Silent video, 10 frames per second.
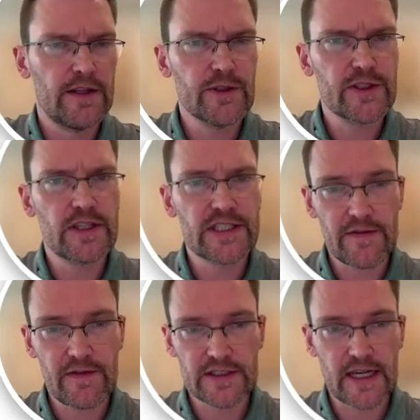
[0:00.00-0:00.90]
There's also the
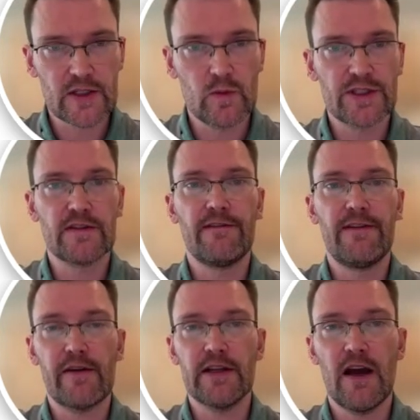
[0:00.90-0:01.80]
7th section, which is a
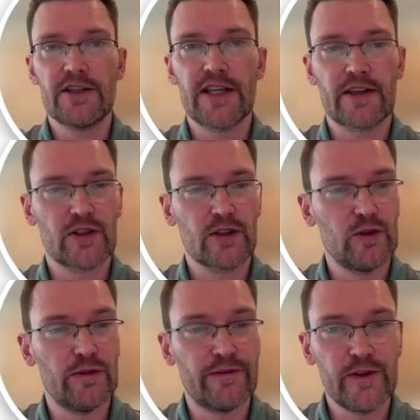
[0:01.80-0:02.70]
very large section
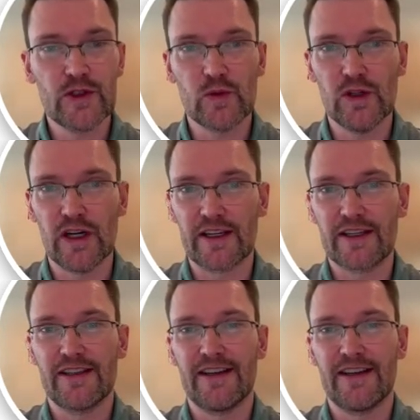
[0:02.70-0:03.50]
called future work.